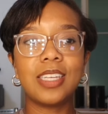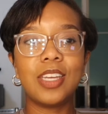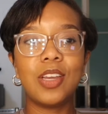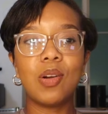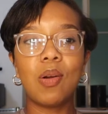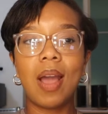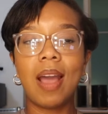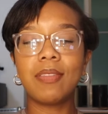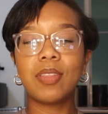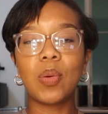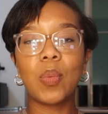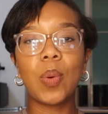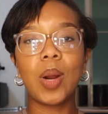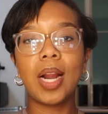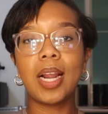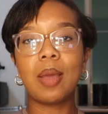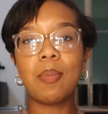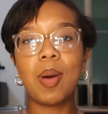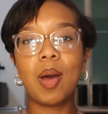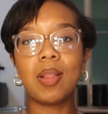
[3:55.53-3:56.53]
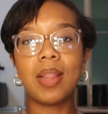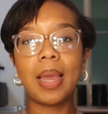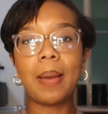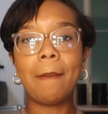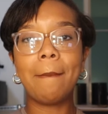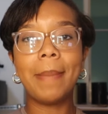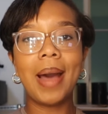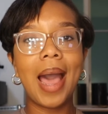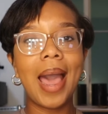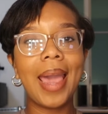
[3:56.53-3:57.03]
you don't have to worry
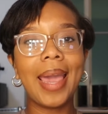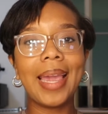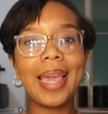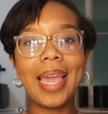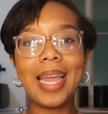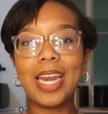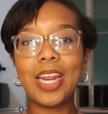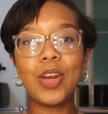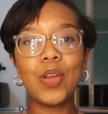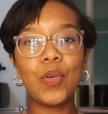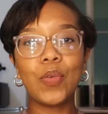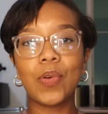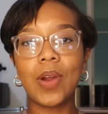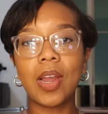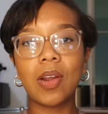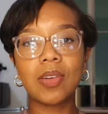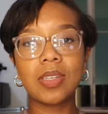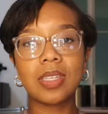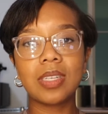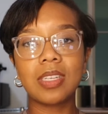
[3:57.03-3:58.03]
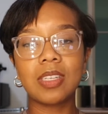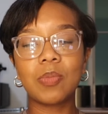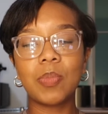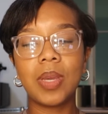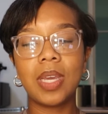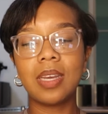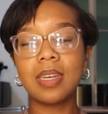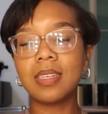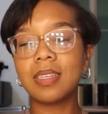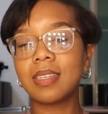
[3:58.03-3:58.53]
about buying any new fragrances
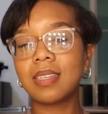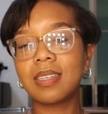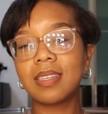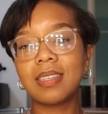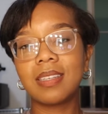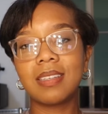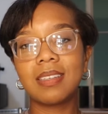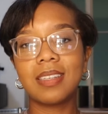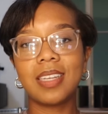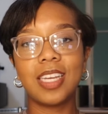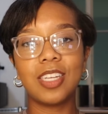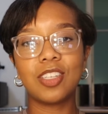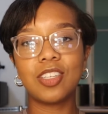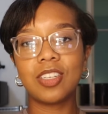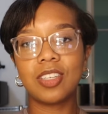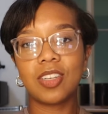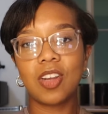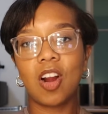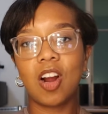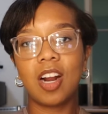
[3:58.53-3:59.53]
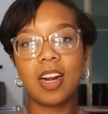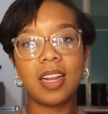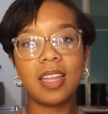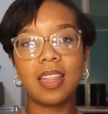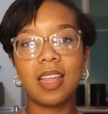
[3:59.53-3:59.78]
because it's just already